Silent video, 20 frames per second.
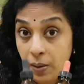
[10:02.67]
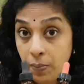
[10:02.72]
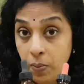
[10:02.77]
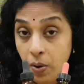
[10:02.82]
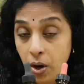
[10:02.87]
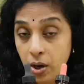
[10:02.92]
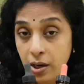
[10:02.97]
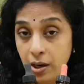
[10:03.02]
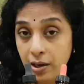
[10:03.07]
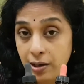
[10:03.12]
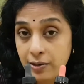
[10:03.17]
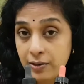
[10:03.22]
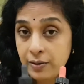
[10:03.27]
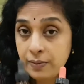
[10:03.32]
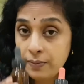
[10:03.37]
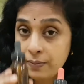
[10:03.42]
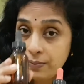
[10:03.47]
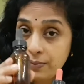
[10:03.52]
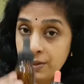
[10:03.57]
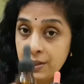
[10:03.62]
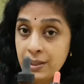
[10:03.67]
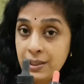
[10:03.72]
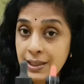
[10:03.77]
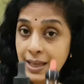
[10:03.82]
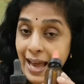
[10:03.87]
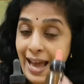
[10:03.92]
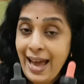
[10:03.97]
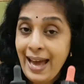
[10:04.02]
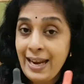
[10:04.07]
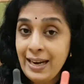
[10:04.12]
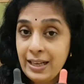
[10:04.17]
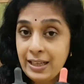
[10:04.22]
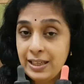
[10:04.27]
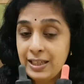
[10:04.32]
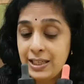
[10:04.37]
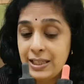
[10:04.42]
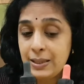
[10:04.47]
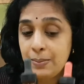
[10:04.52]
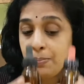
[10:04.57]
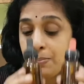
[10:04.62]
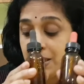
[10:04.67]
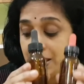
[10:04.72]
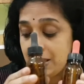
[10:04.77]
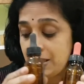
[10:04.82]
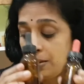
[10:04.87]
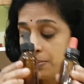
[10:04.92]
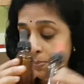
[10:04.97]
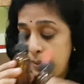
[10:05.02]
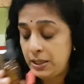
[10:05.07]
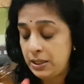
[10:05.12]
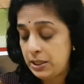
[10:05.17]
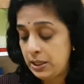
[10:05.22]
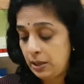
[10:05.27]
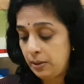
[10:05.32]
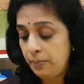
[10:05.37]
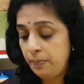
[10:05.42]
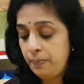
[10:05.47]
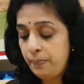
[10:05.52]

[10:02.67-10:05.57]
bottles, this and this, bitter.